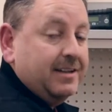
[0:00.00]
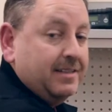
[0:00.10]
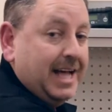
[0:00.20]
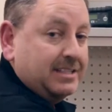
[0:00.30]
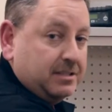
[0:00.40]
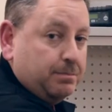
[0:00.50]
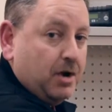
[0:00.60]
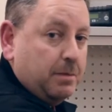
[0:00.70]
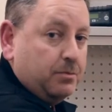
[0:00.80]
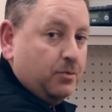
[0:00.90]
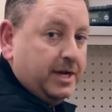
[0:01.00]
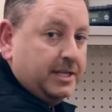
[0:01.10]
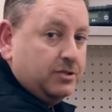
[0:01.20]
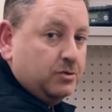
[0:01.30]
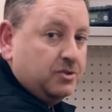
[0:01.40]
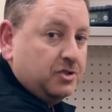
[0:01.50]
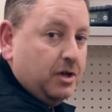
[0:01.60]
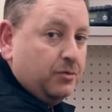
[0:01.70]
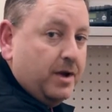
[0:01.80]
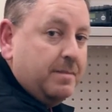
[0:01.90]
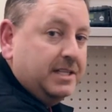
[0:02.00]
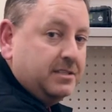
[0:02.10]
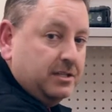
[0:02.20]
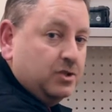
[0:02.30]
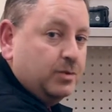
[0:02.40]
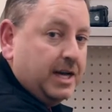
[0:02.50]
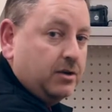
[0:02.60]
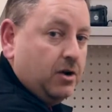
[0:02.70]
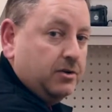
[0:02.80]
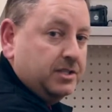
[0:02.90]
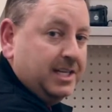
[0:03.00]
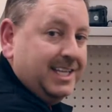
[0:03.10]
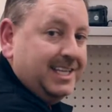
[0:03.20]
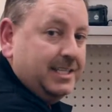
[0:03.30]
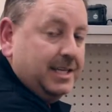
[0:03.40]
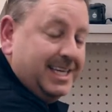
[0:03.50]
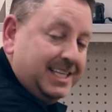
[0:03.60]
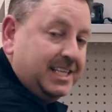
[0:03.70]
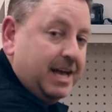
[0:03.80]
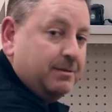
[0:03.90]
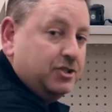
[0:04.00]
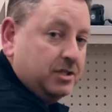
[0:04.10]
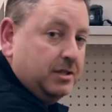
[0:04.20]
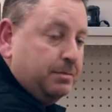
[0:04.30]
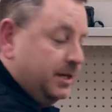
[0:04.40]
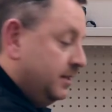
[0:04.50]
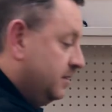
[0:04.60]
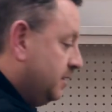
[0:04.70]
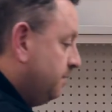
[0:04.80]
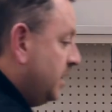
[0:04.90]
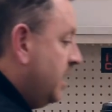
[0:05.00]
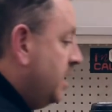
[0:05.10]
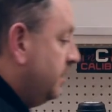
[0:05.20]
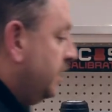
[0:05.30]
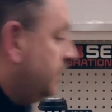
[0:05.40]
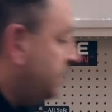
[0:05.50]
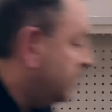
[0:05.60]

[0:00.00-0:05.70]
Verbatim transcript: That's the proper way to install the RAEMet sensor without causing any, any damage to the pins. The other